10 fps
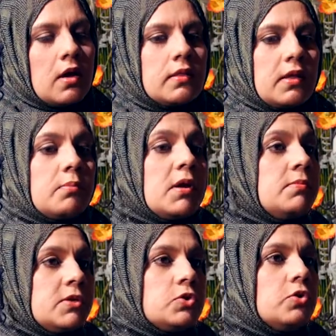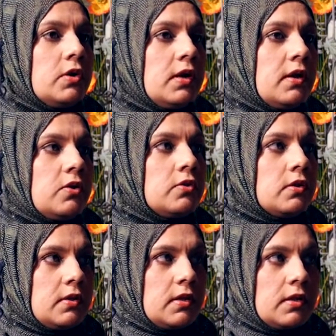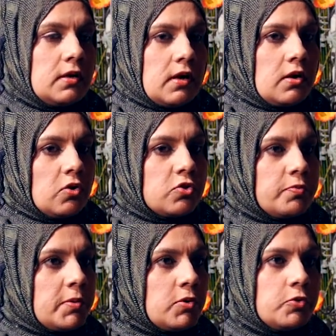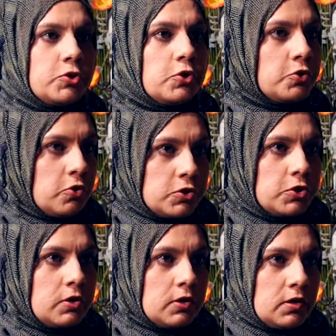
That may be so, and I don't think there are a lot of people who don't condone